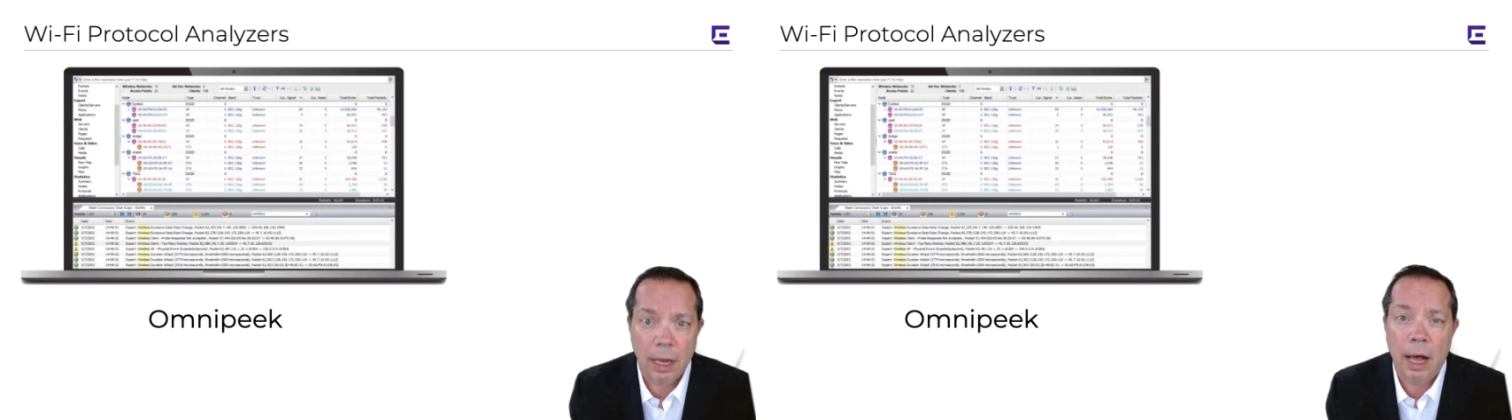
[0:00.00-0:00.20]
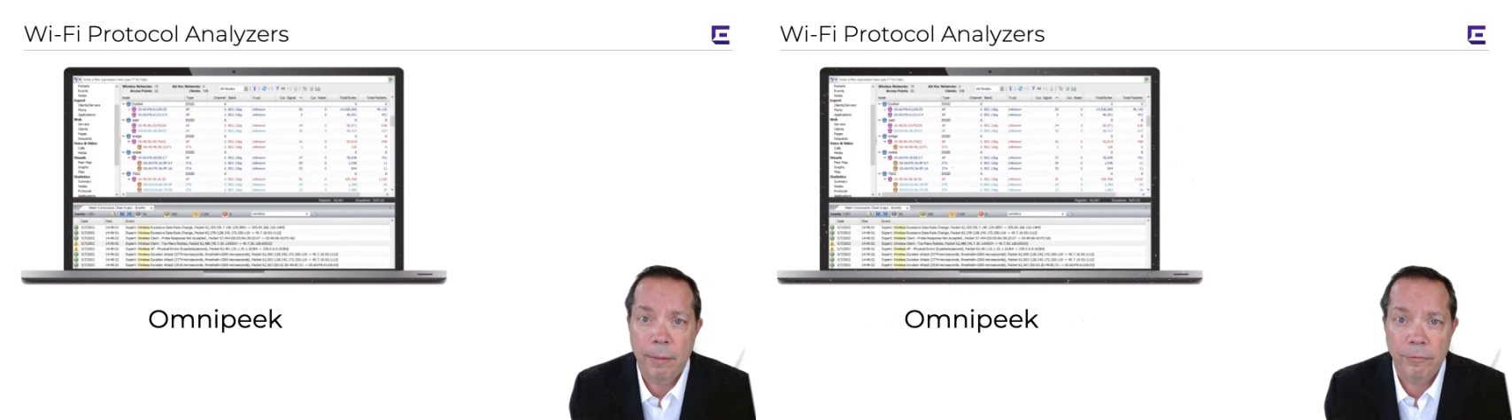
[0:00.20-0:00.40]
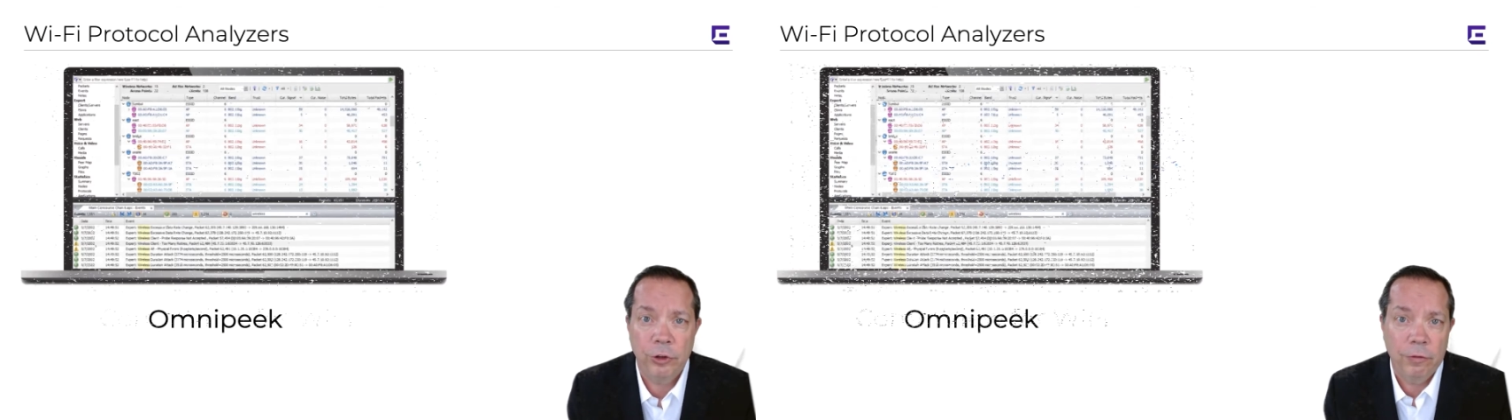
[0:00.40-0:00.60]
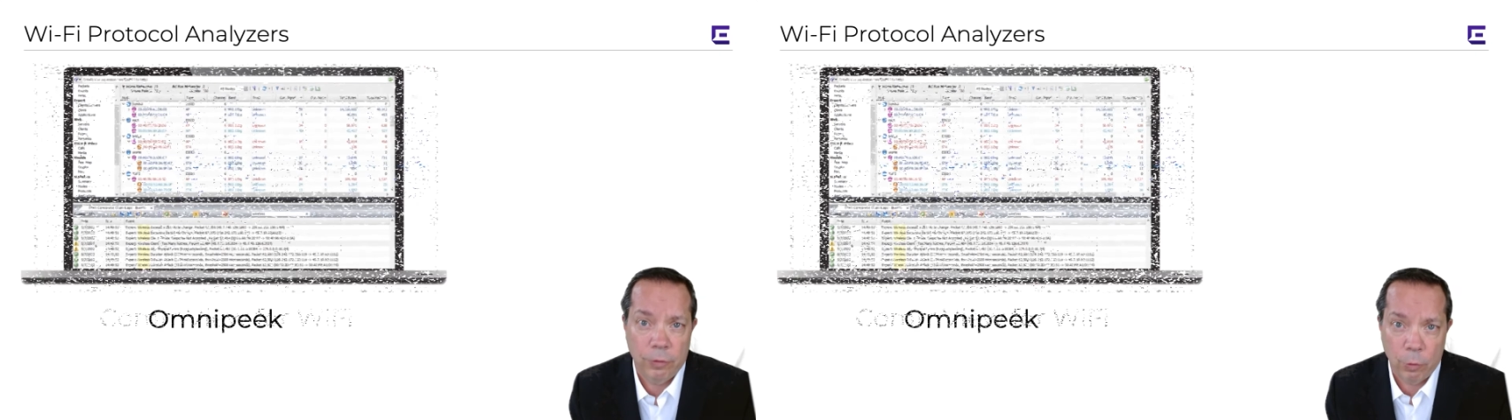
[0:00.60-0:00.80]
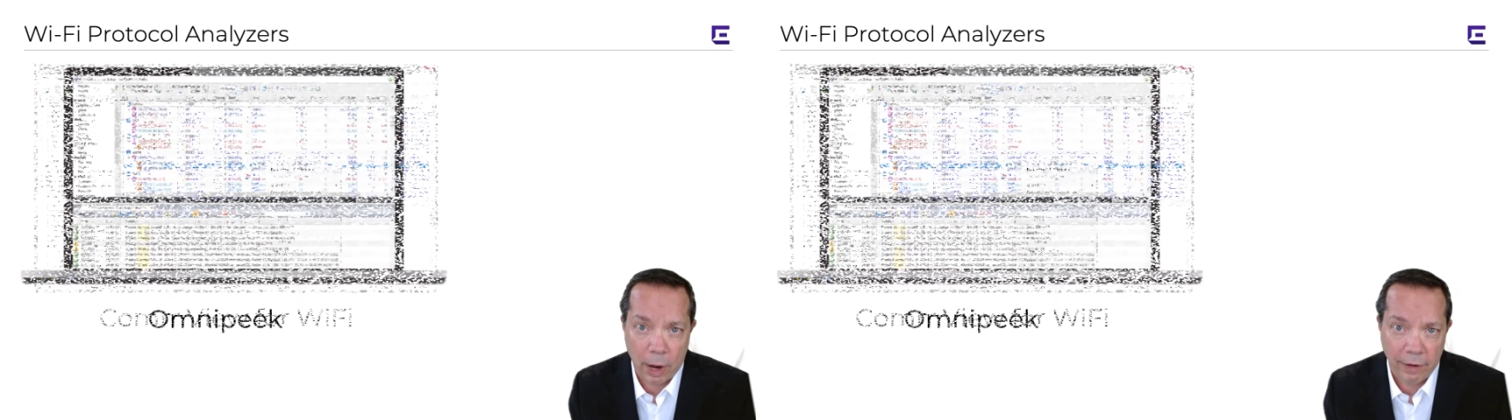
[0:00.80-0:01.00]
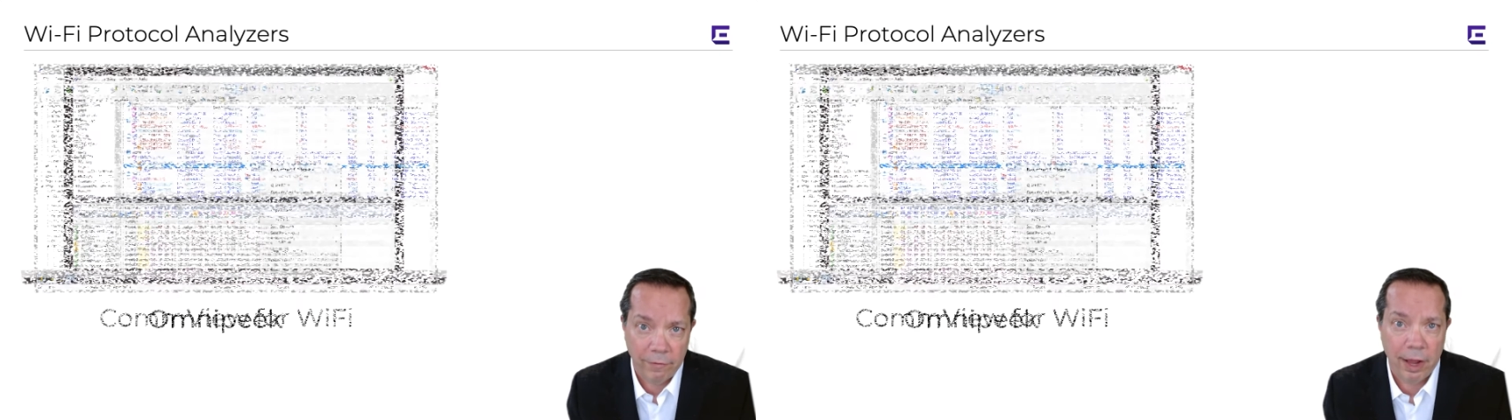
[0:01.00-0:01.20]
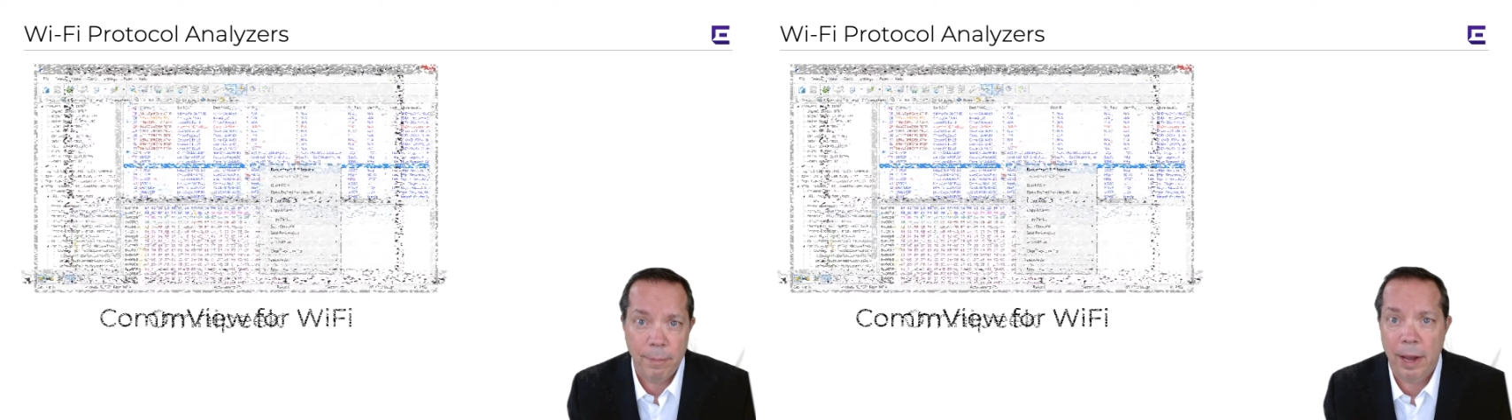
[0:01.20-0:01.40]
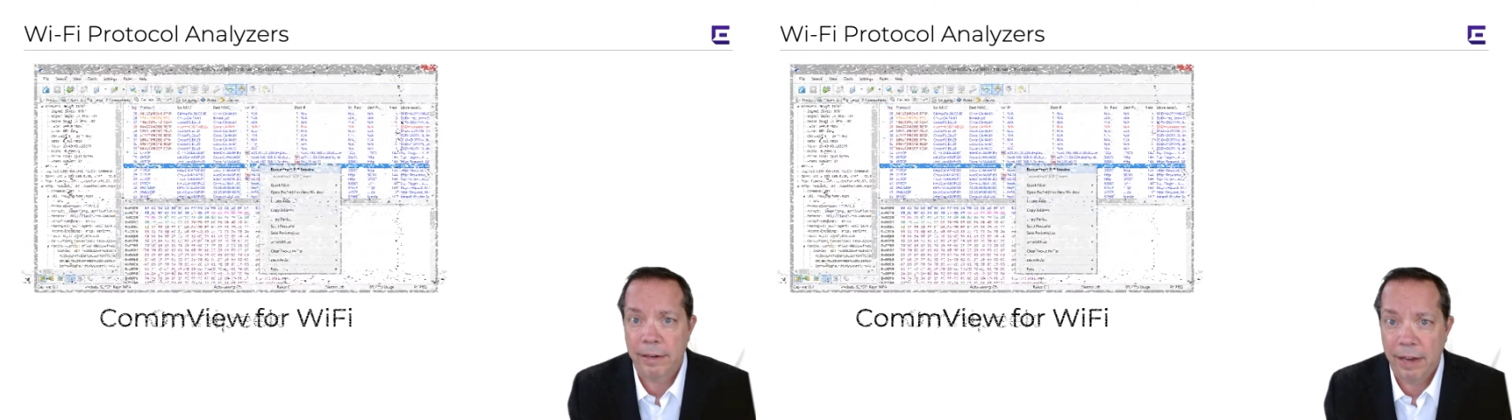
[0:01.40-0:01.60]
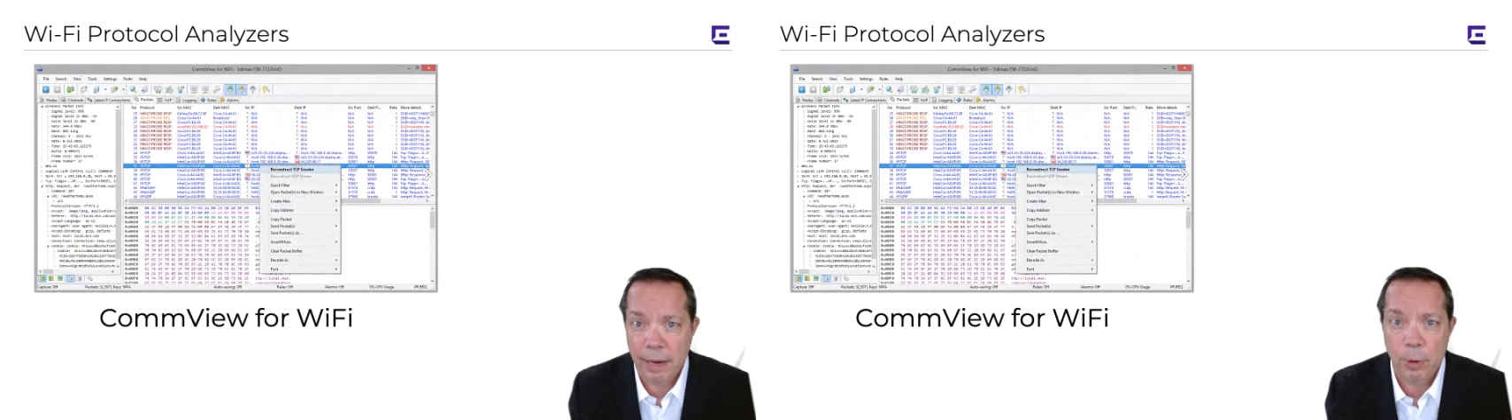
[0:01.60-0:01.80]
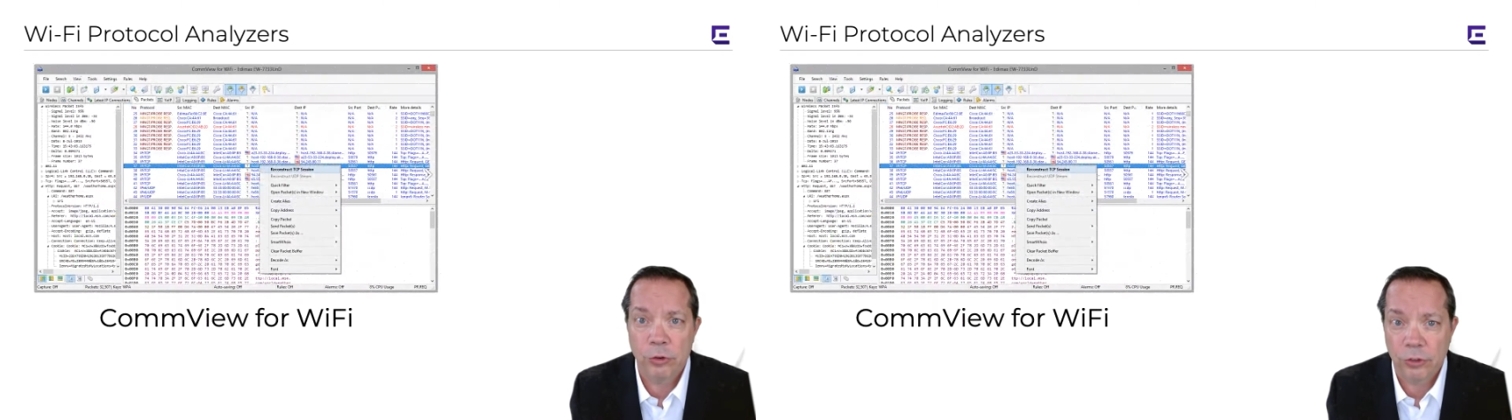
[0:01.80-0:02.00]
CommView for Wi-Fi by
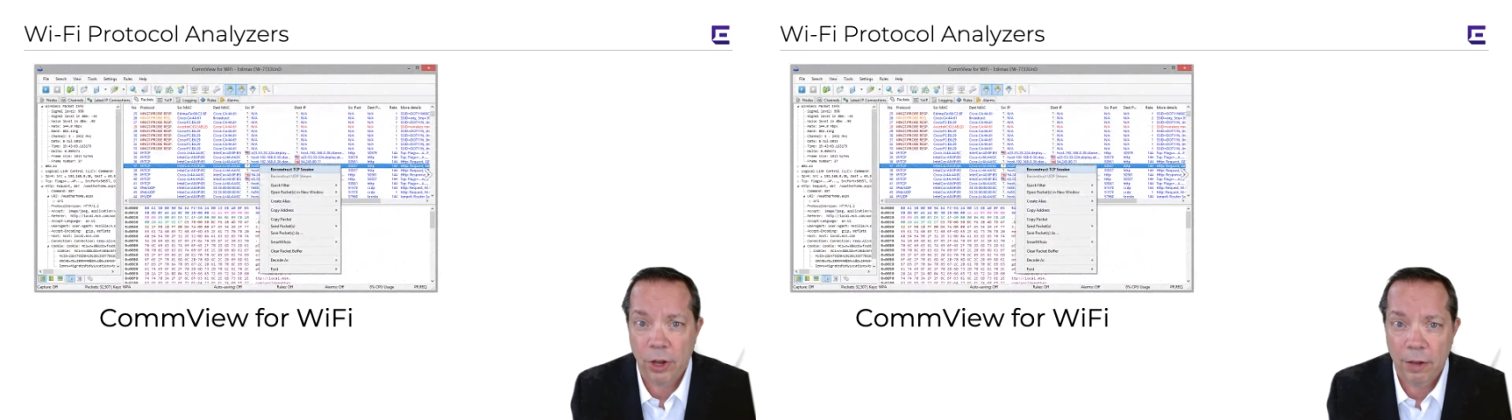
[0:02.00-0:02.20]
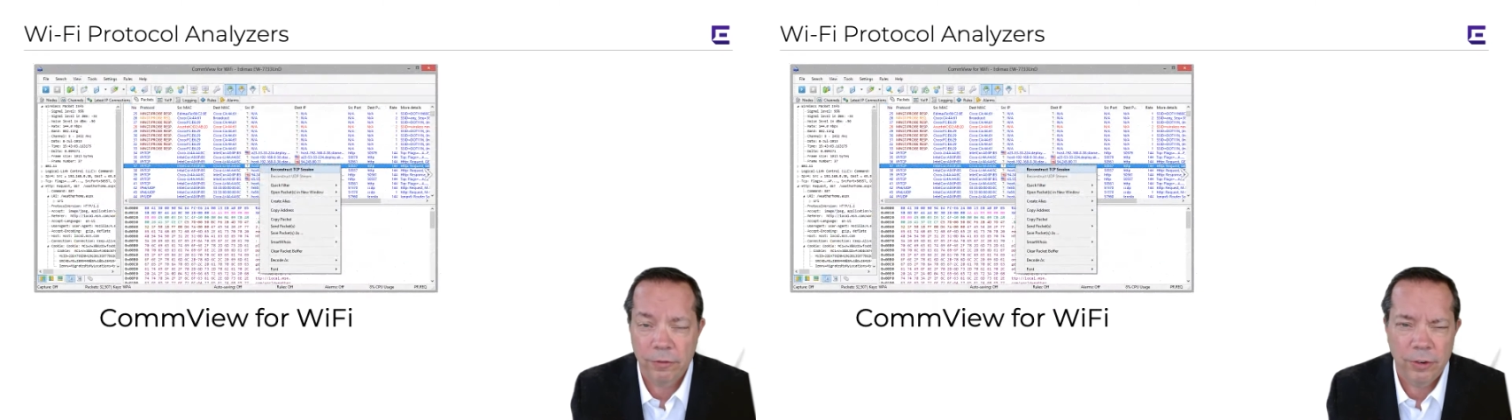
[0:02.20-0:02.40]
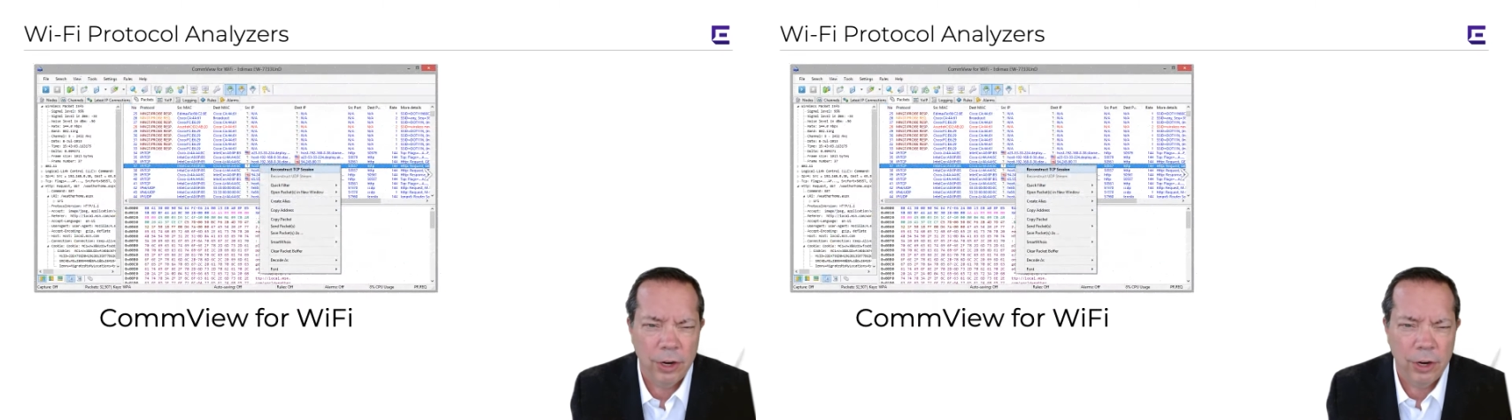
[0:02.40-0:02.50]
Tamosoft.